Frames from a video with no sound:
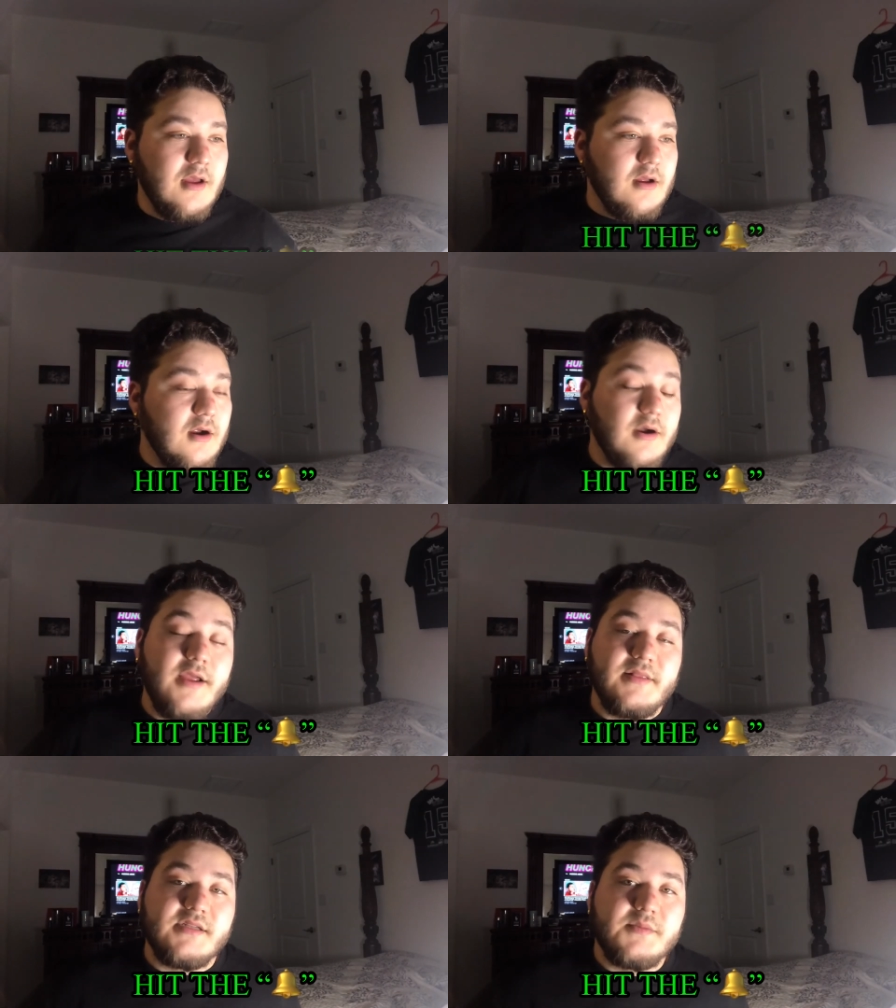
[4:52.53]

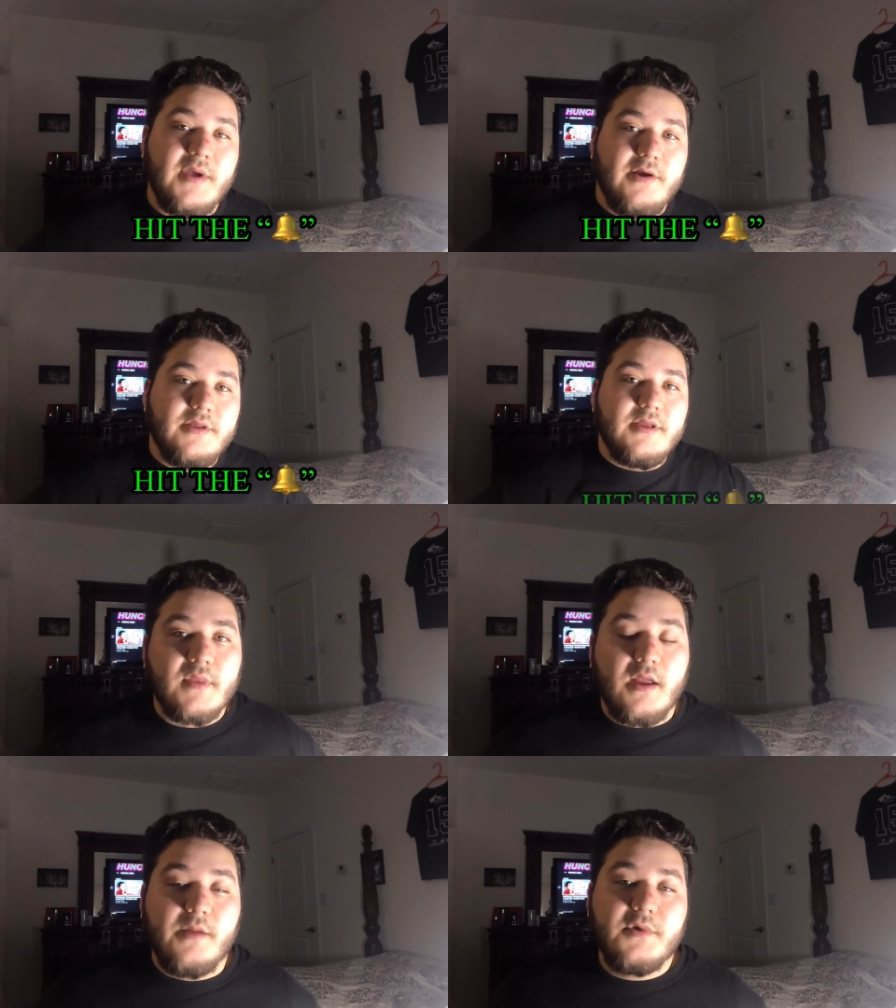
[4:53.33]
Alright, that's about
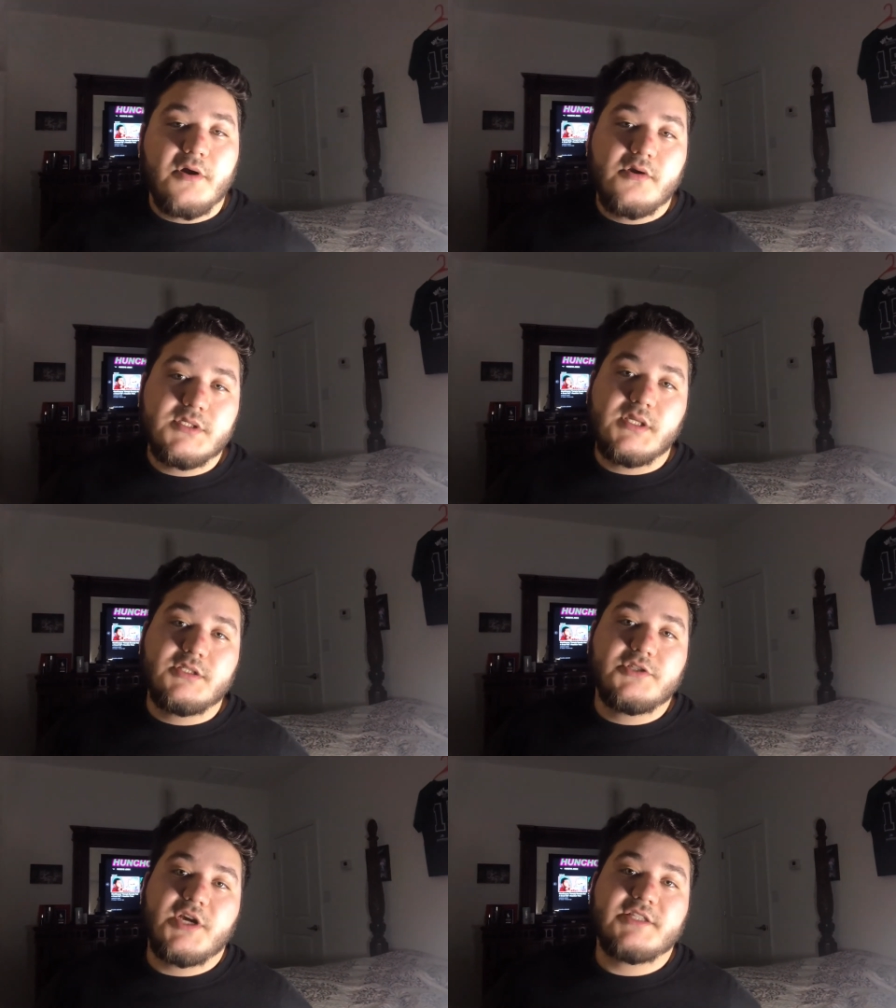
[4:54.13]
it. I'm your host,
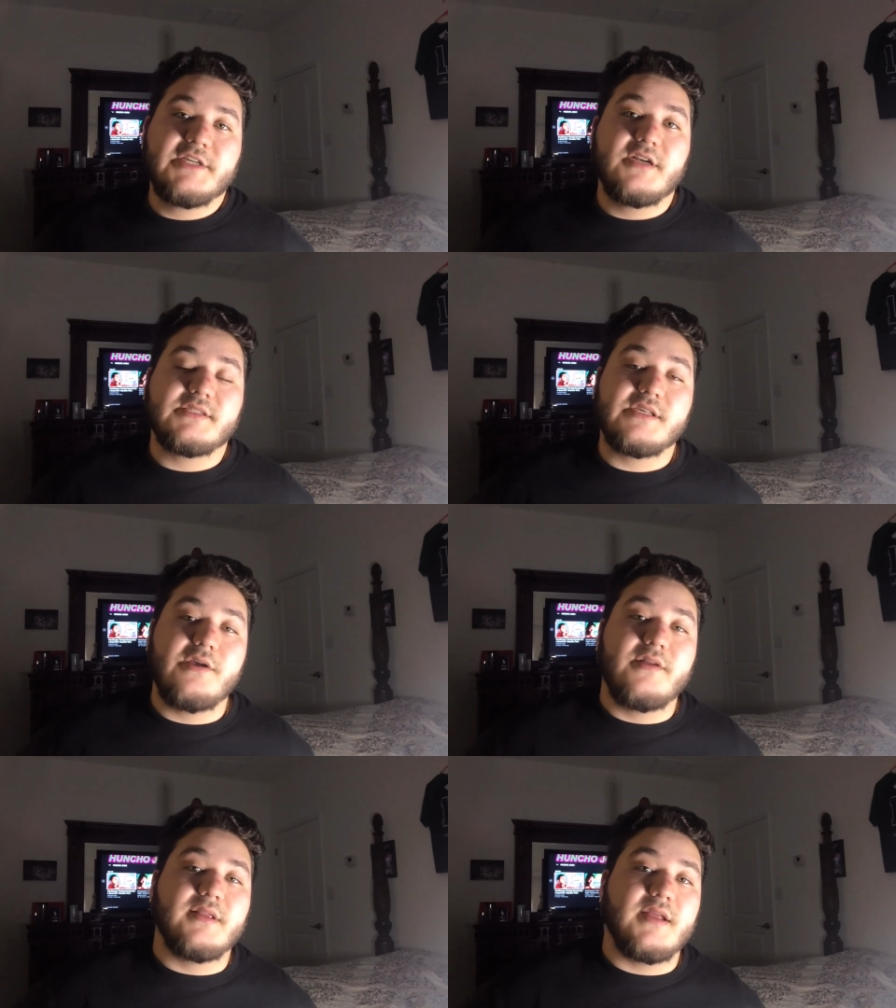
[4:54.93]
Huncho Joshi, and I'll see
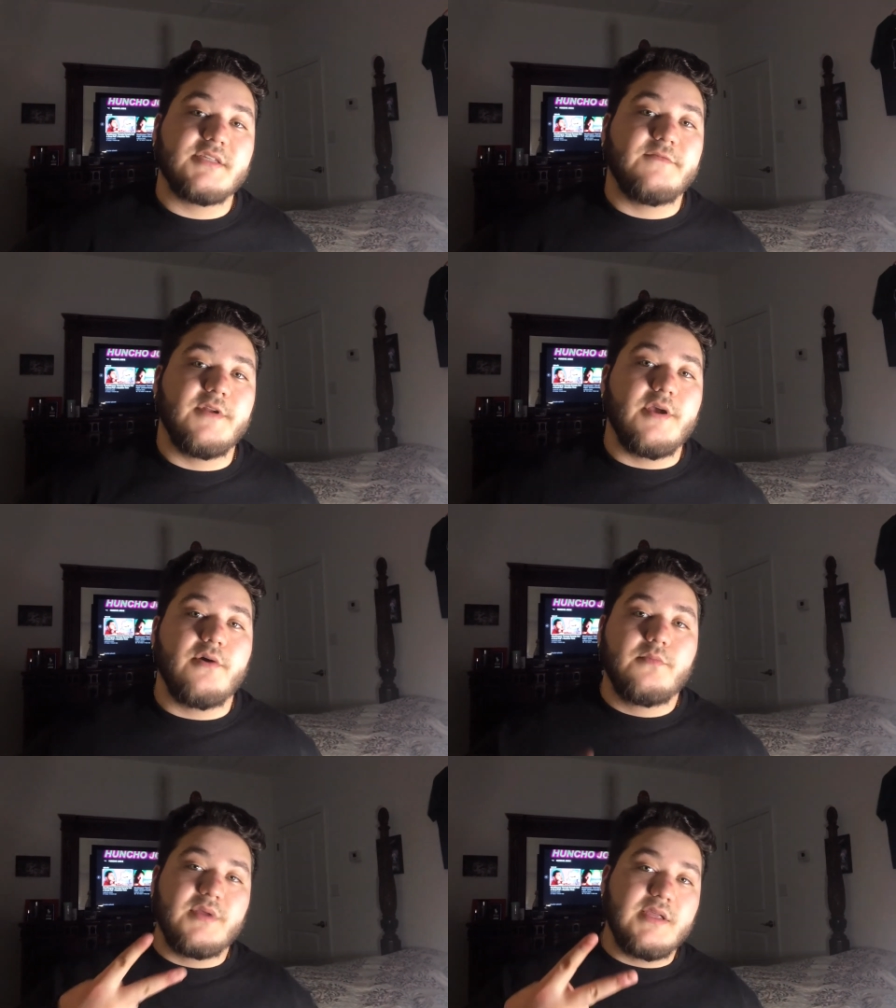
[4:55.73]
y'all in the next video.
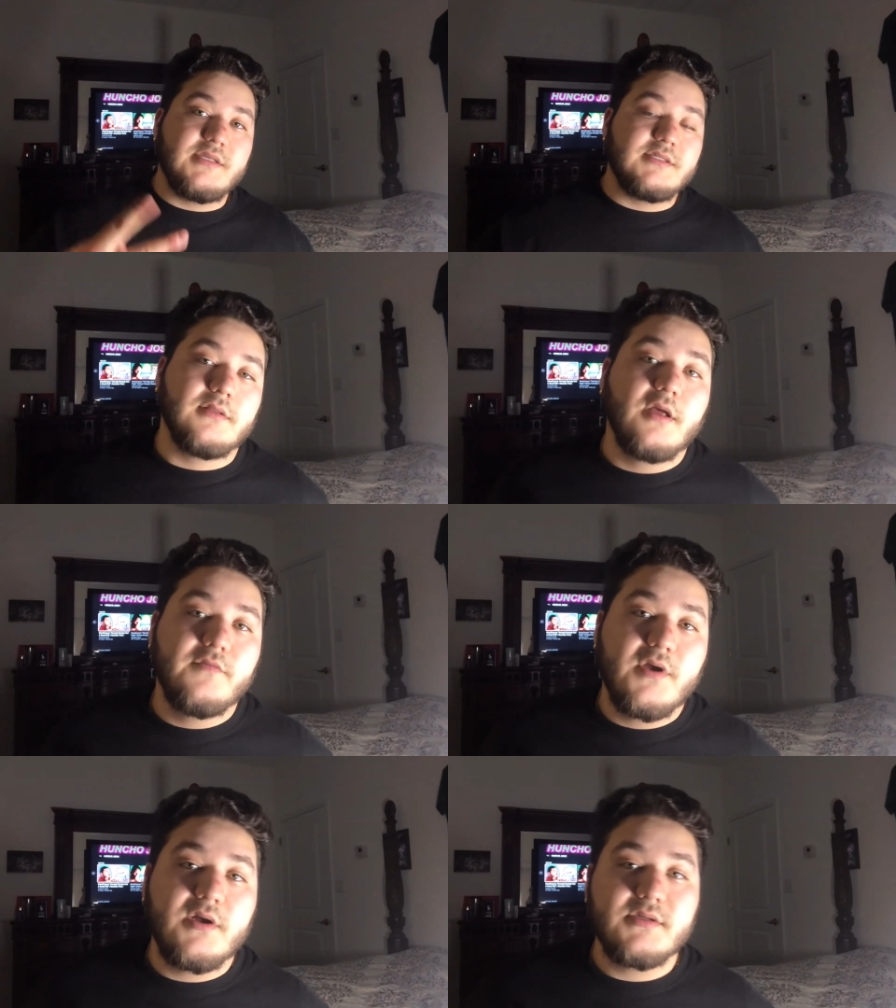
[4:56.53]
Peace, love
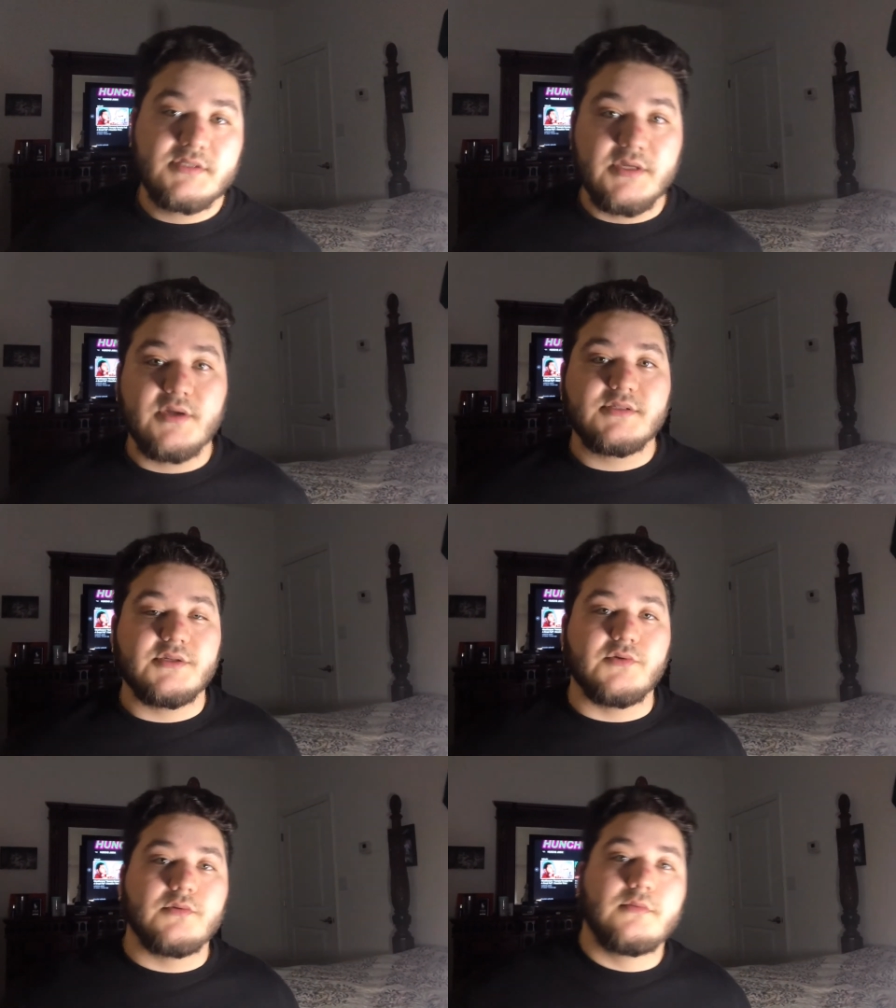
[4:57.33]
y'all, see y'all
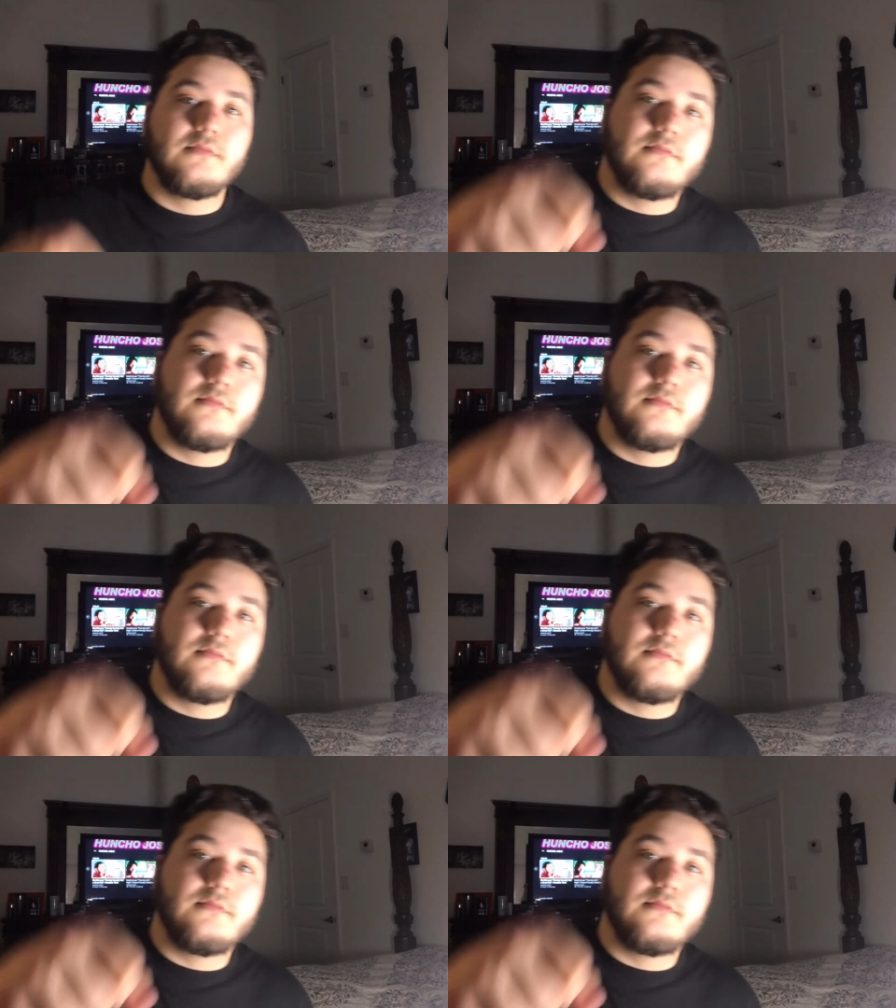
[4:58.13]
soon.